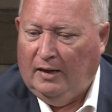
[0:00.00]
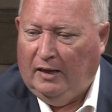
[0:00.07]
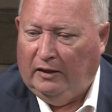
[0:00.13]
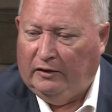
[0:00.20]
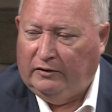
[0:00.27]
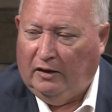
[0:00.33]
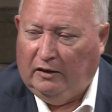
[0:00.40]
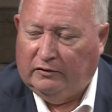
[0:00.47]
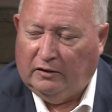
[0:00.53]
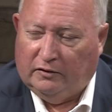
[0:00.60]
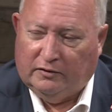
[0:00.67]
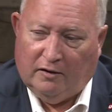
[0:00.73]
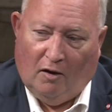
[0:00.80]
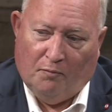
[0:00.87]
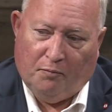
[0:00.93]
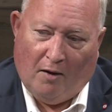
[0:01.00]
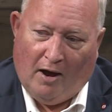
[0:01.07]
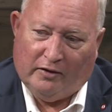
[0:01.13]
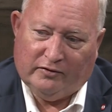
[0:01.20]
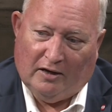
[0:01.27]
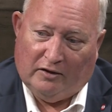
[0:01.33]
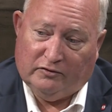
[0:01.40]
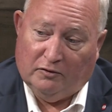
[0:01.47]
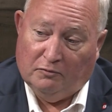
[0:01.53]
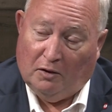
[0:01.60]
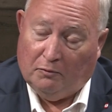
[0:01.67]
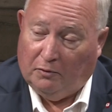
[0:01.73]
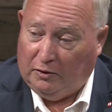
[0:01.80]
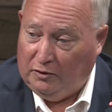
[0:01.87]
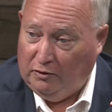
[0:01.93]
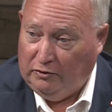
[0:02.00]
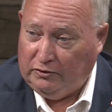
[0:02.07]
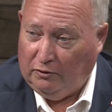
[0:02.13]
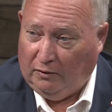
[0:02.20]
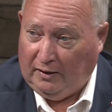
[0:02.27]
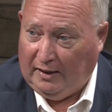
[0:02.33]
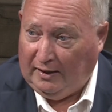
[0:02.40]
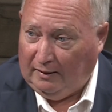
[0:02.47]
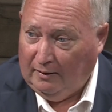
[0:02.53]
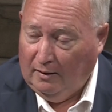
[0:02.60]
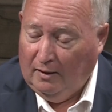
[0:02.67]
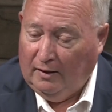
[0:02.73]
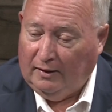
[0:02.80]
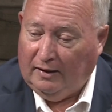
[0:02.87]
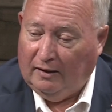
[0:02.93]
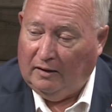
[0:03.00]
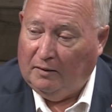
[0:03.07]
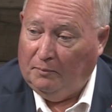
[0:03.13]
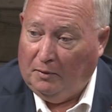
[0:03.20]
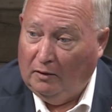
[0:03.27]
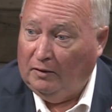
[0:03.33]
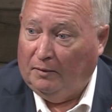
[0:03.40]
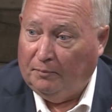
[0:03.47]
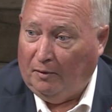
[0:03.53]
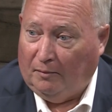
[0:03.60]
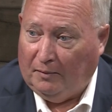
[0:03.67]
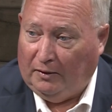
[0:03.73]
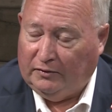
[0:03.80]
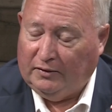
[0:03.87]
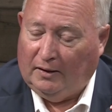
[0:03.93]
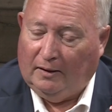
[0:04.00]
it's a slow process to what we're used to getting building permits.